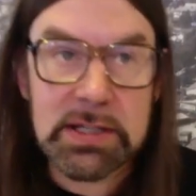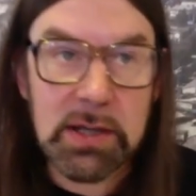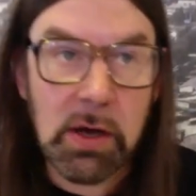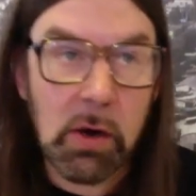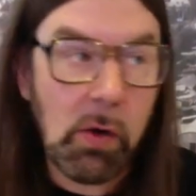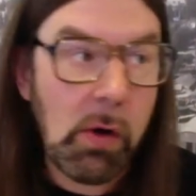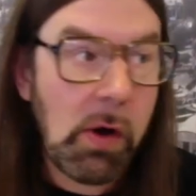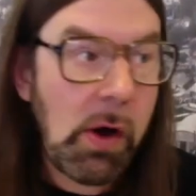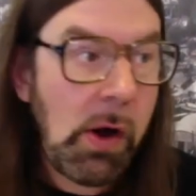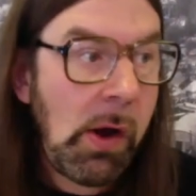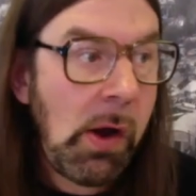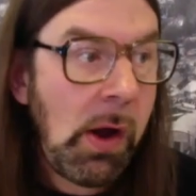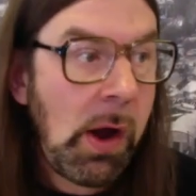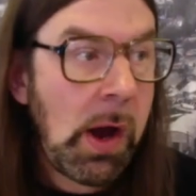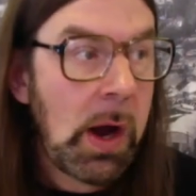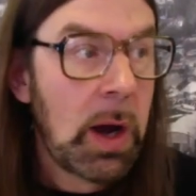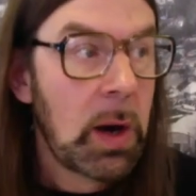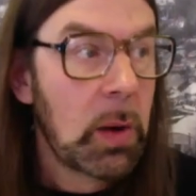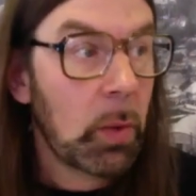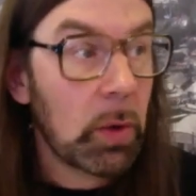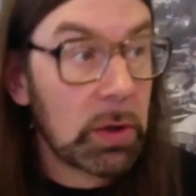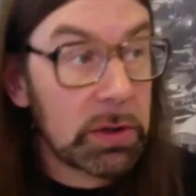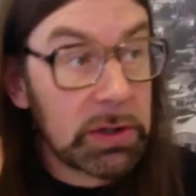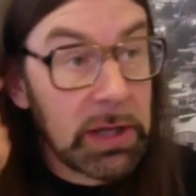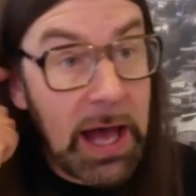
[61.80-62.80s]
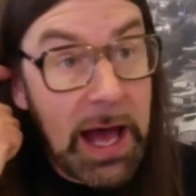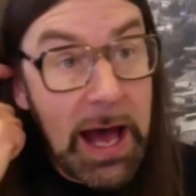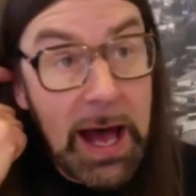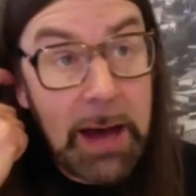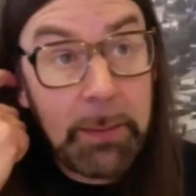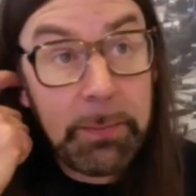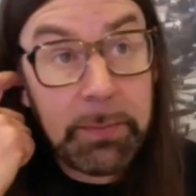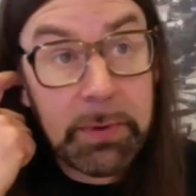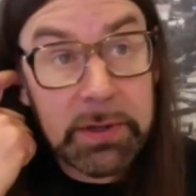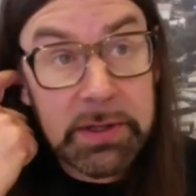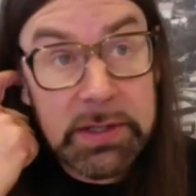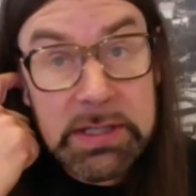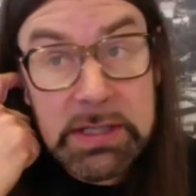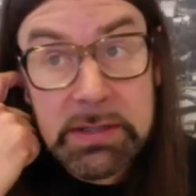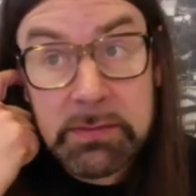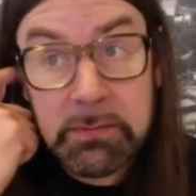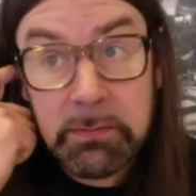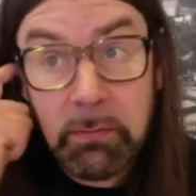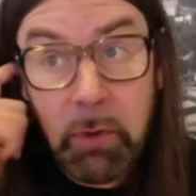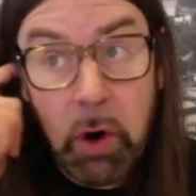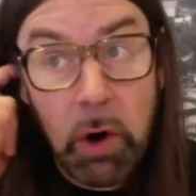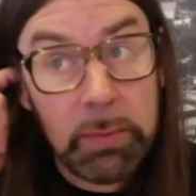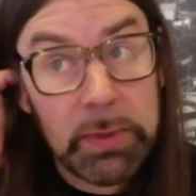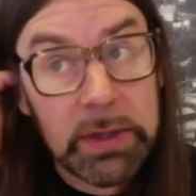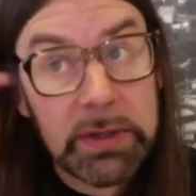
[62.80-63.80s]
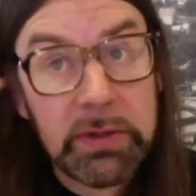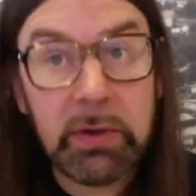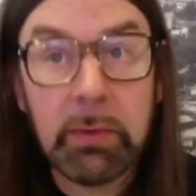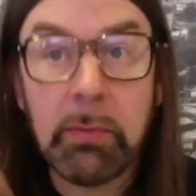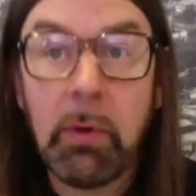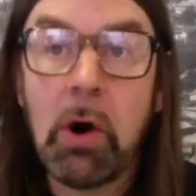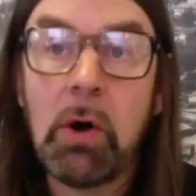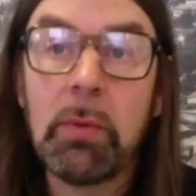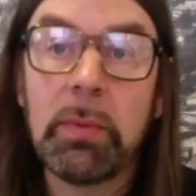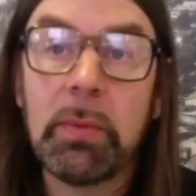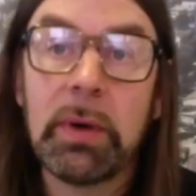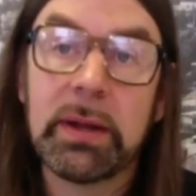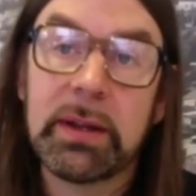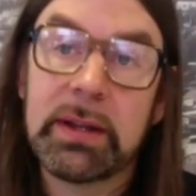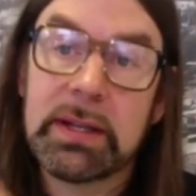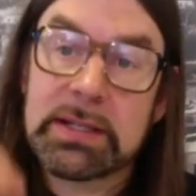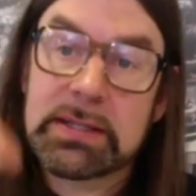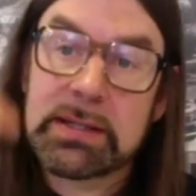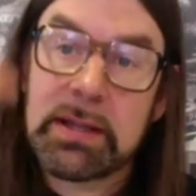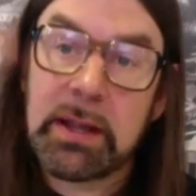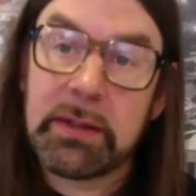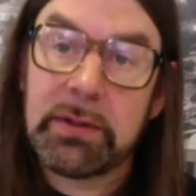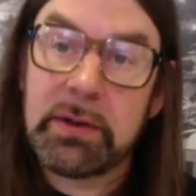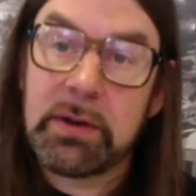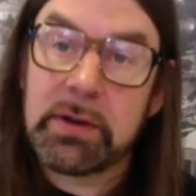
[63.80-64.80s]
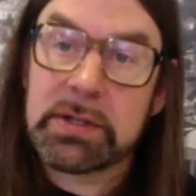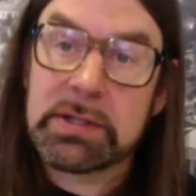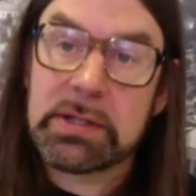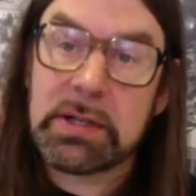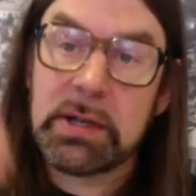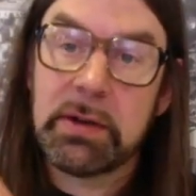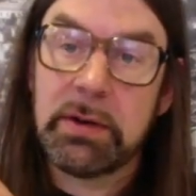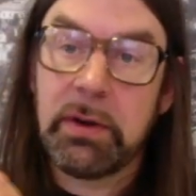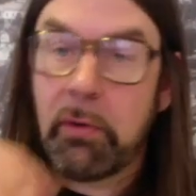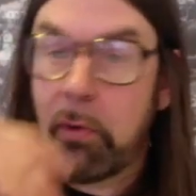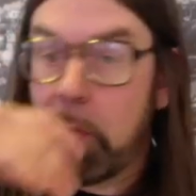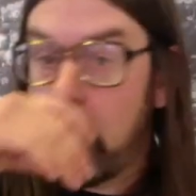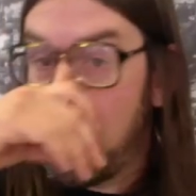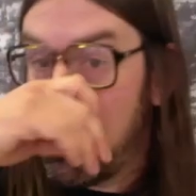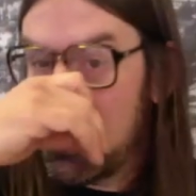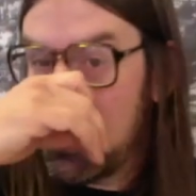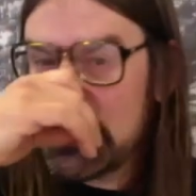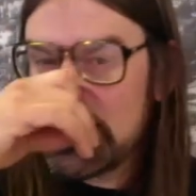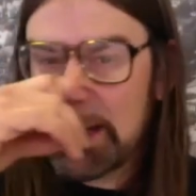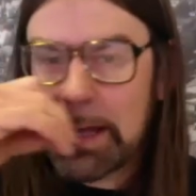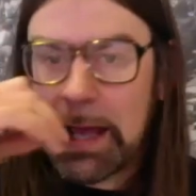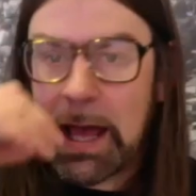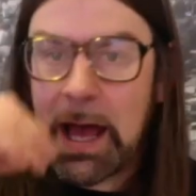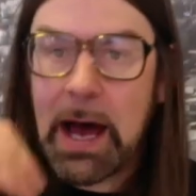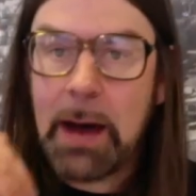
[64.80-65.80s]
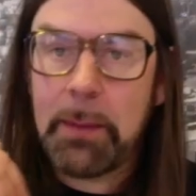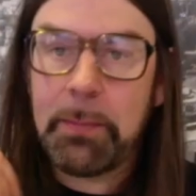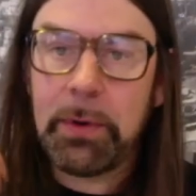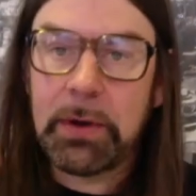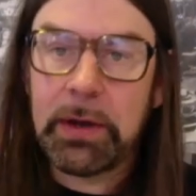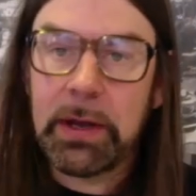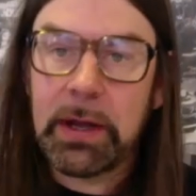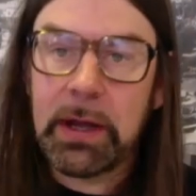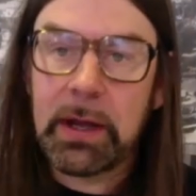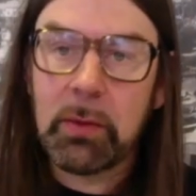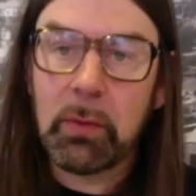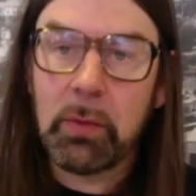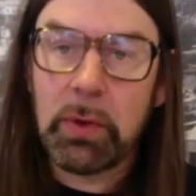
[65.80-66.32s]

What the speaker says: So what happens moment to moment is that there's an arising happening.